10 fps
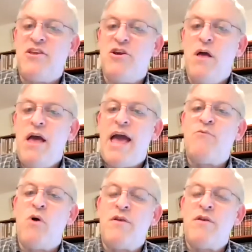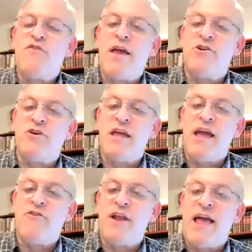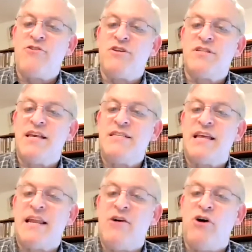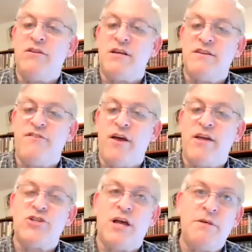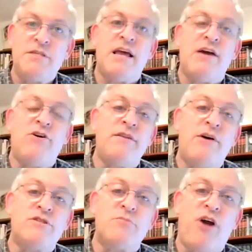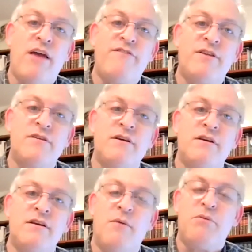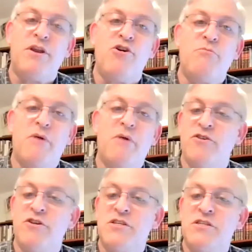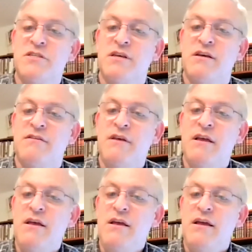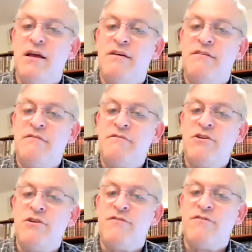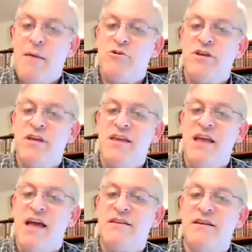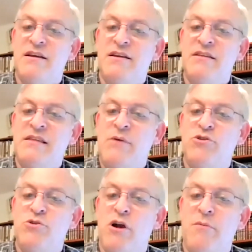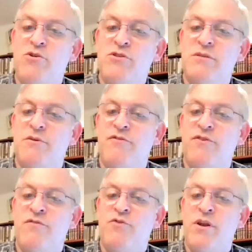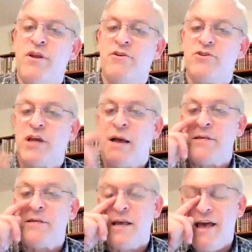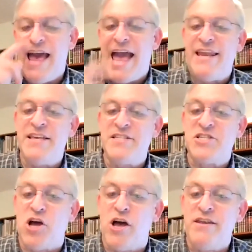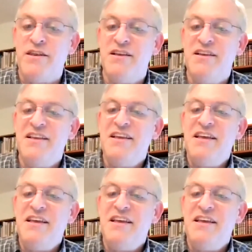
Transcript: thank you. And one finally, Aaron Adler says that El Al doesn't fly on Shabbos. El Al now is a private uh, company owned by a religious. Uh, uh family, and uh, they will do their utmost to avoid Chillul Shabbos. And his son,